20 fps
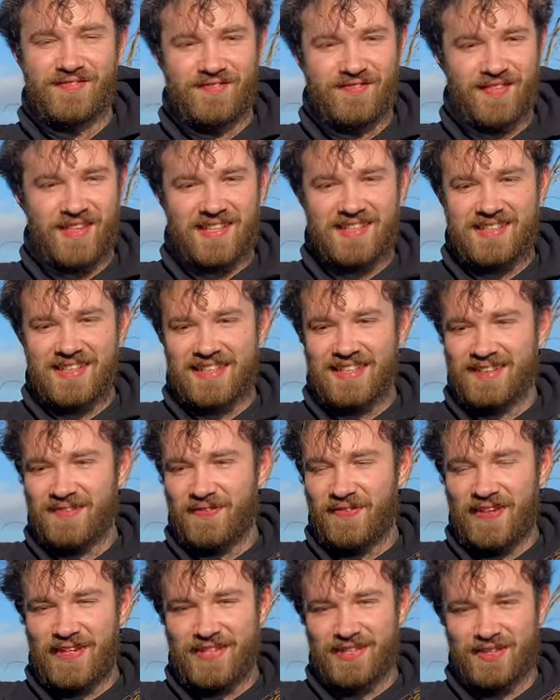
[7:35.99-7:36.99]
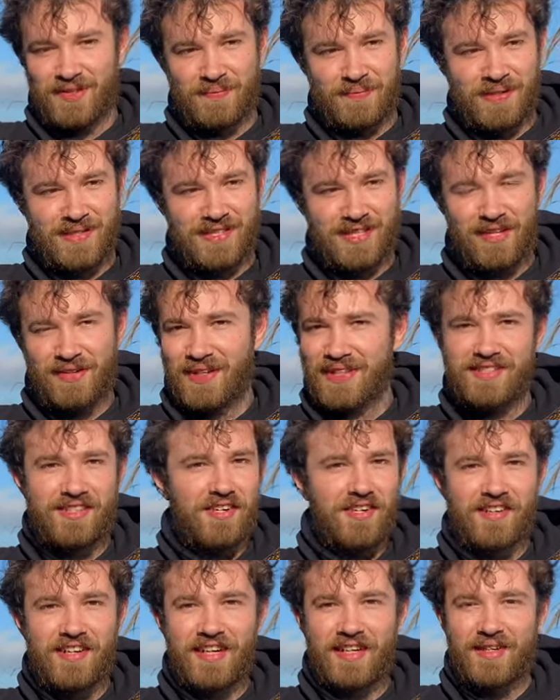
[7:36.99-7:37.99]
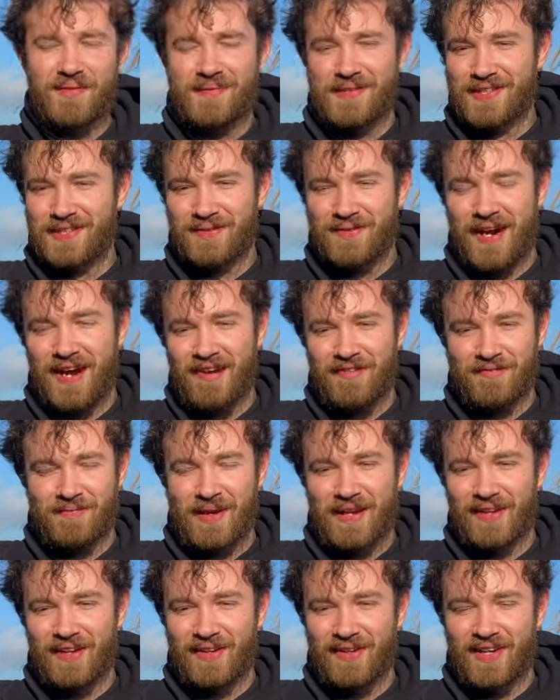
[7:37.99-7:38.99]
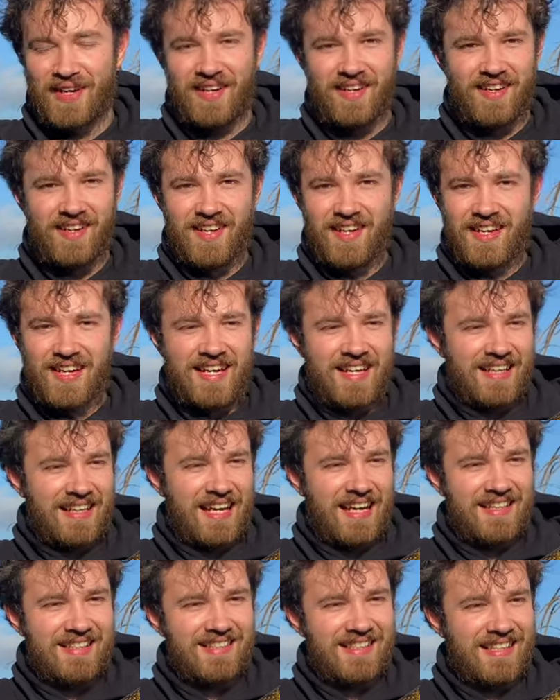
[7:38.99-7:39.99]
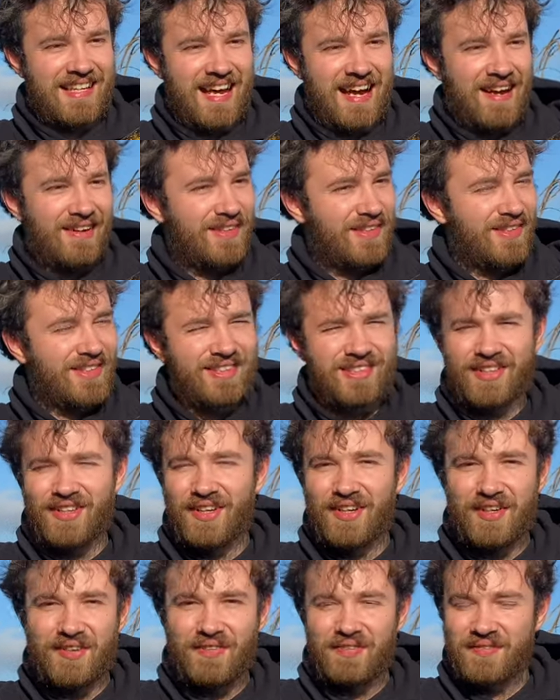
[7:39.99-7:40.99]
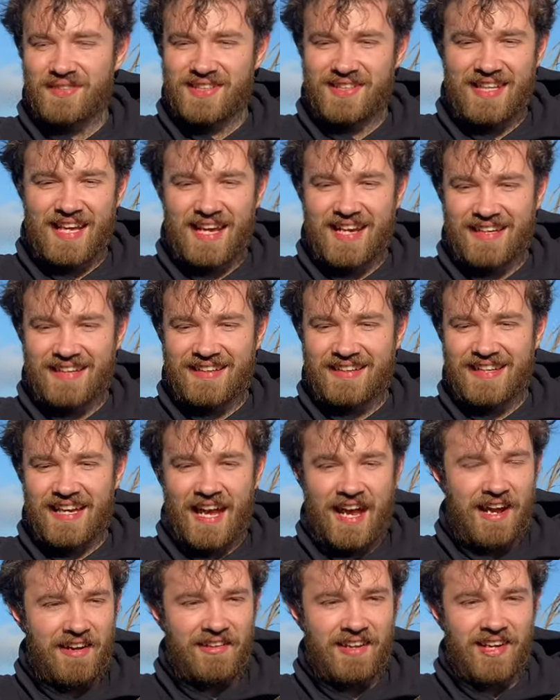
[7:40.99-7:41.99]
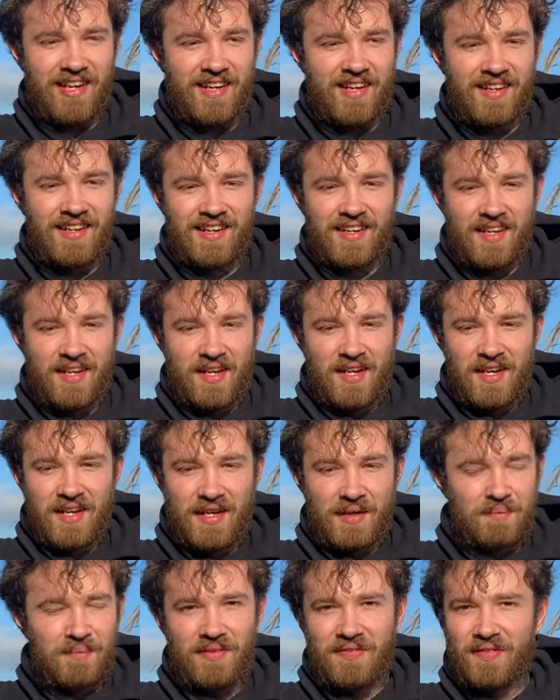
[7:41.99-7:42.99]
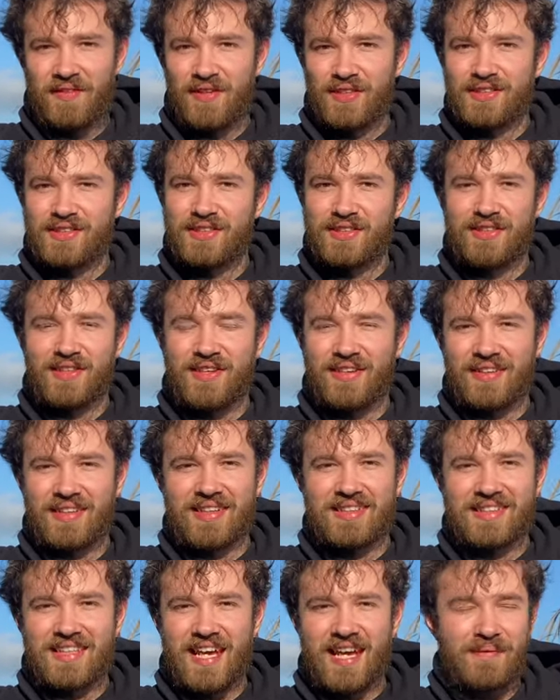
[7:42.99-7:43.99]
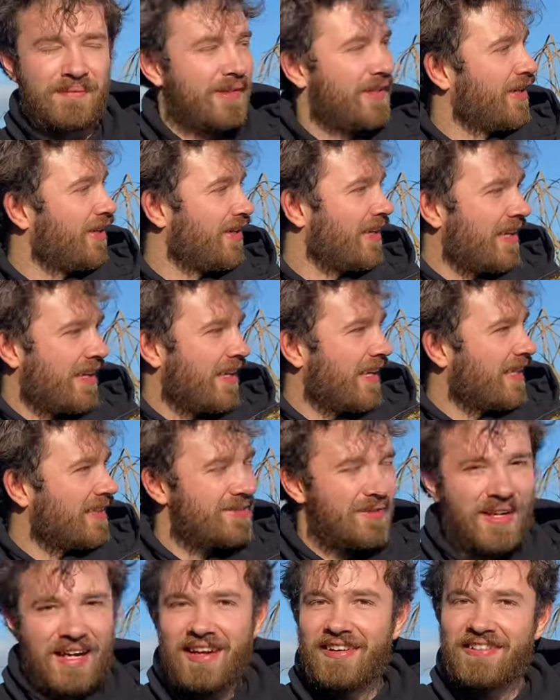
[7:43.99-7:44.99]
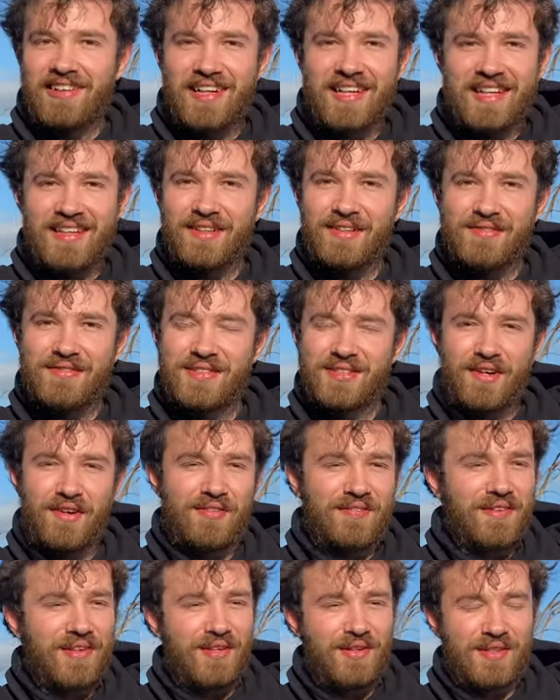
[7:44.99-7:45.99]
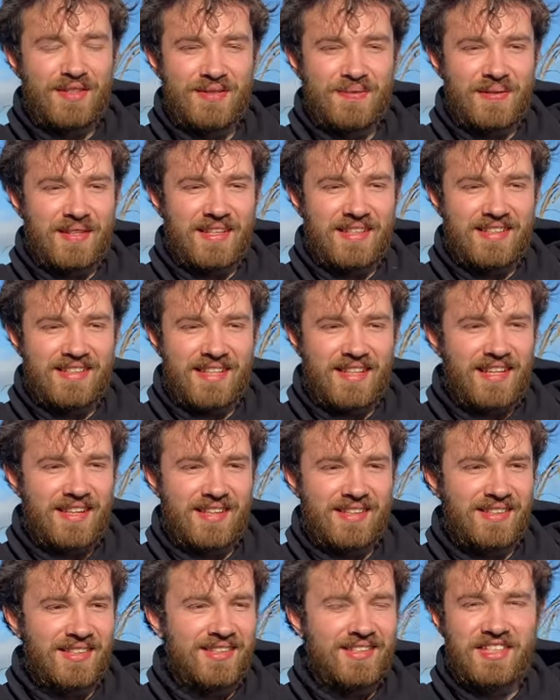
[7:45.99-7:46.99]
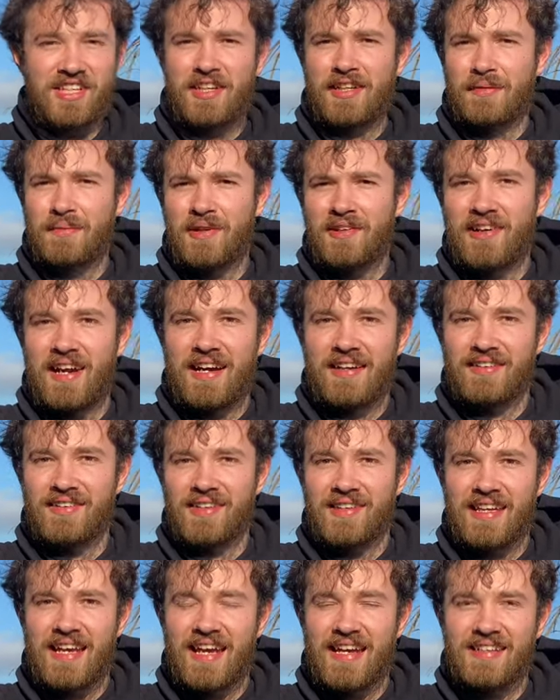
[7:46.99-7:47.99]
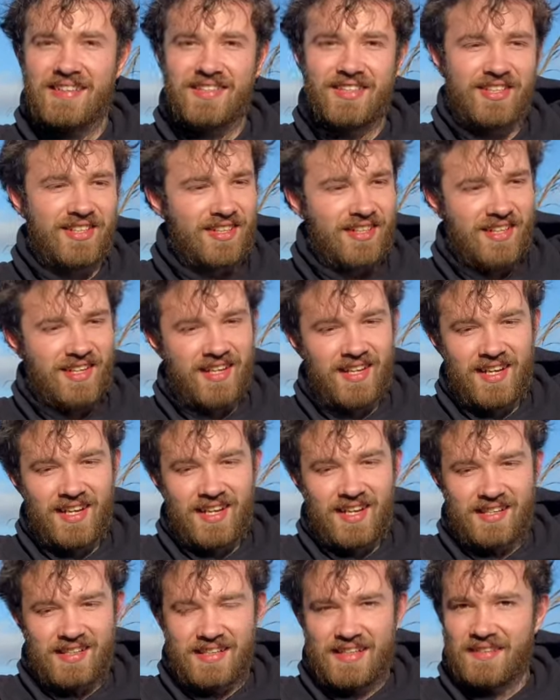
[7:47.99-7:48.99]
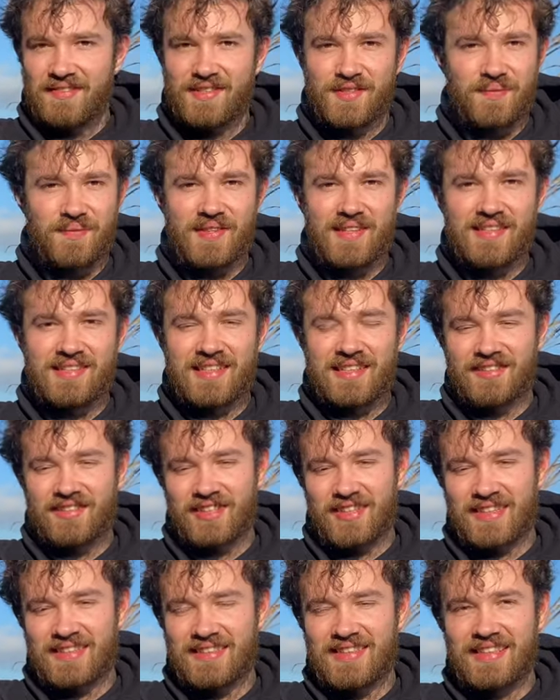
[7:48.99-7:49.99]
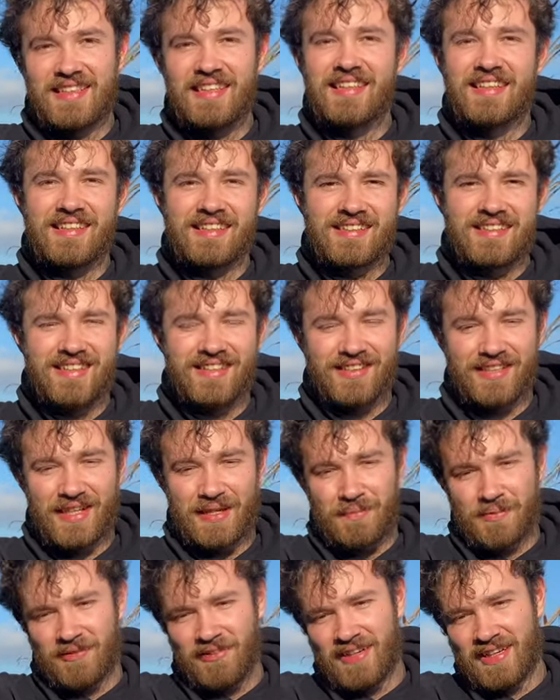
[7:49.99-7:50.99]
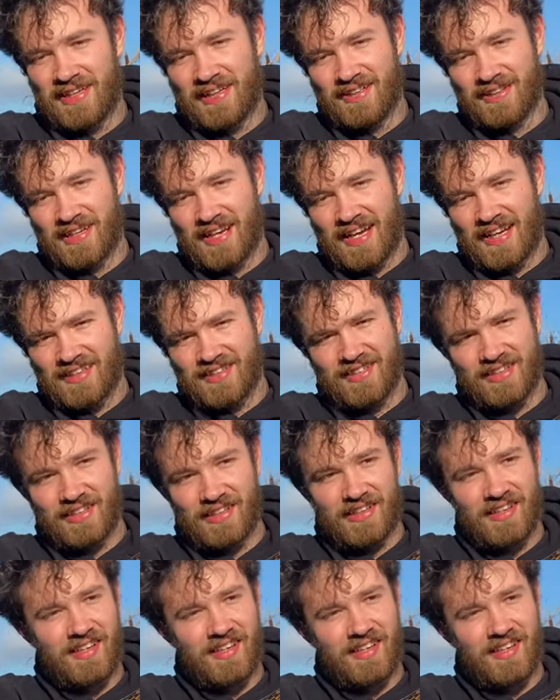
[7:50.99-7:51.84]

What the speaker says: This is fish number two. I saw it come and swipe my lure, cast it out, just sort of stayed in the area. And before too long, this came and got it. That's why I really love soft lures, because you can just jig them around at the edge. And if something's interested, you can still keep a really good action.